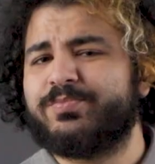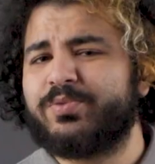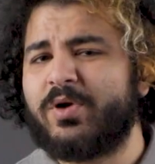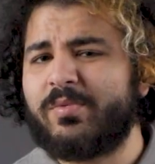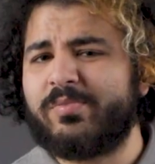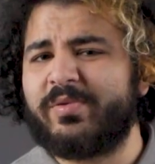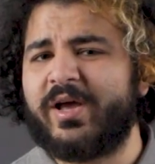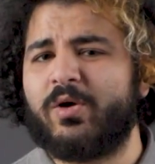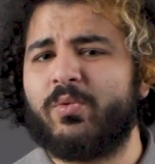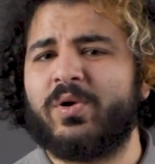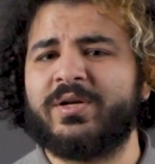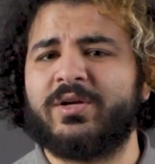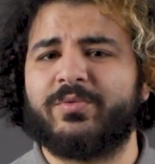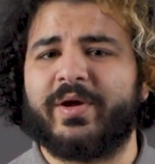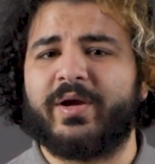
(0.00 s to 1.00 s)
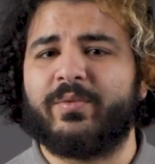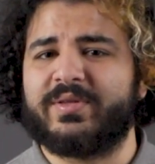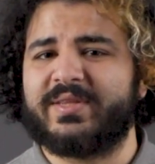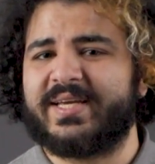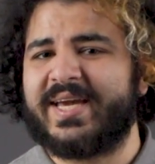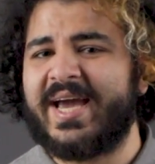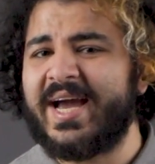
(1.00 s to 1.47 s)
probably are wondering
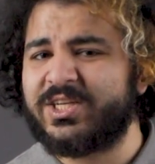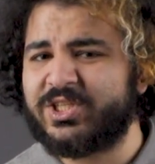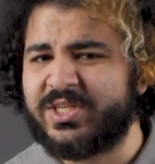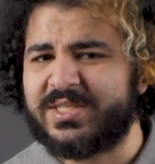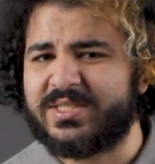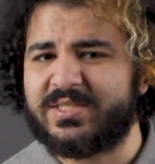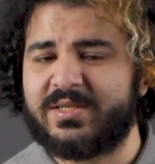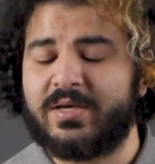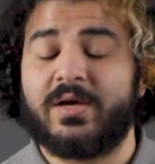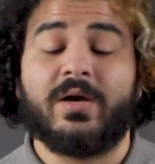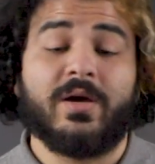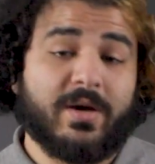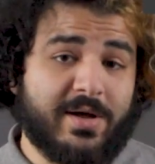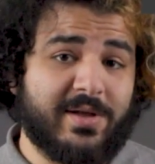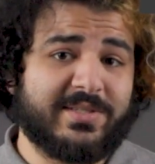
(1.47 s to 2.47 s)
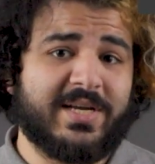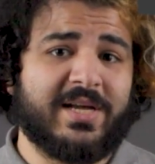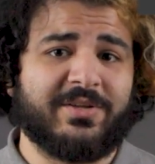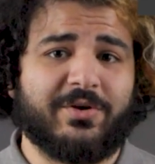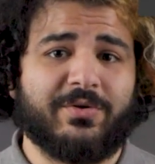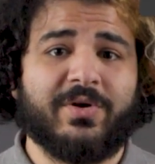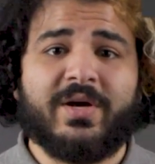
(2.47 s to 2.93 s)
what the catch is. I'll
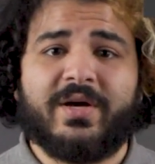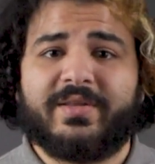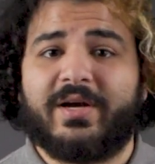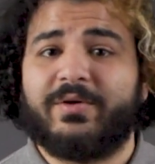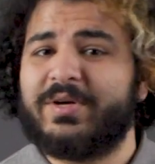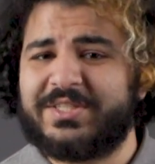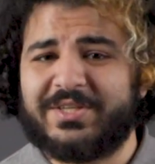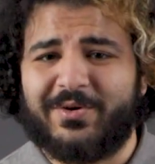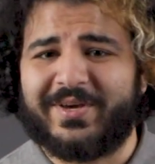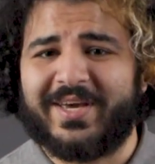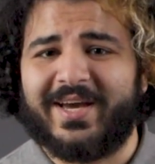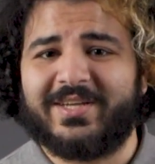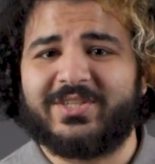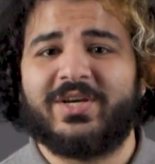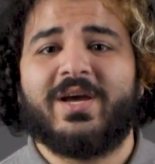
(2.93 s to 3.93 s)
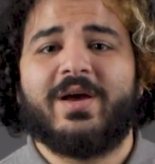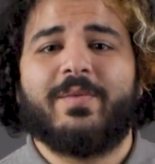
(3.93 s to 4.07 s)
tell you, there is no catch,